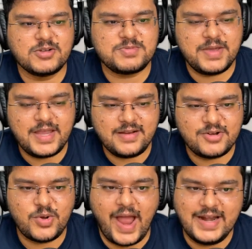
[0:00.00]
me
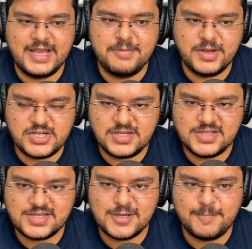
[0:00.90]
to add
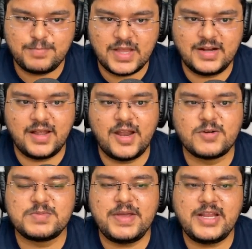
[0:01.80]
images, it
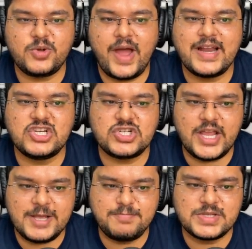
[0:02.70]
allows me to add
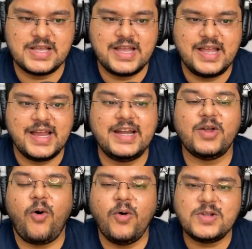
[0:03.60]
shapes, it
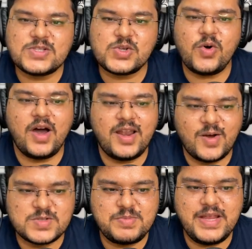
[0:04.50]
also
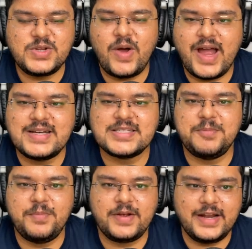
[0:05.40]
allows me to add
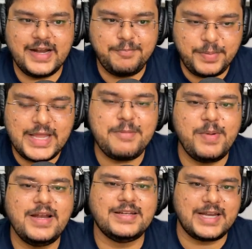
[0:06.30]
some
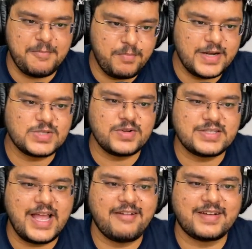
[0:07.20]
pre-built templates which
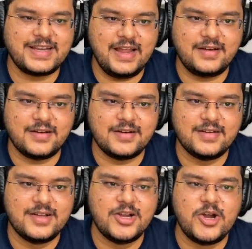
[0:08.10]
they have created.
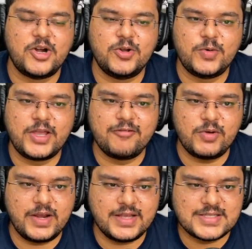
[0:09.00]
To give
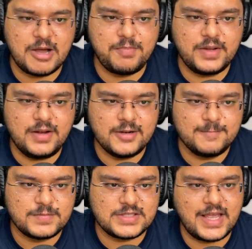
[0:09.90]
you an example,
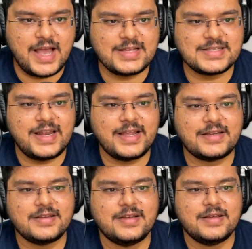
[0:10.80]
say I
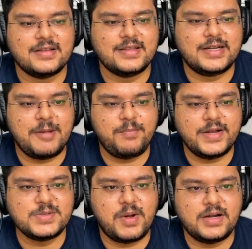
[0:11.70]
select the
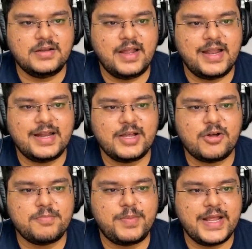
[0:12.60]
templates button and I click
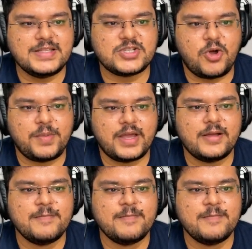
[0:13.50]
on brainstorming.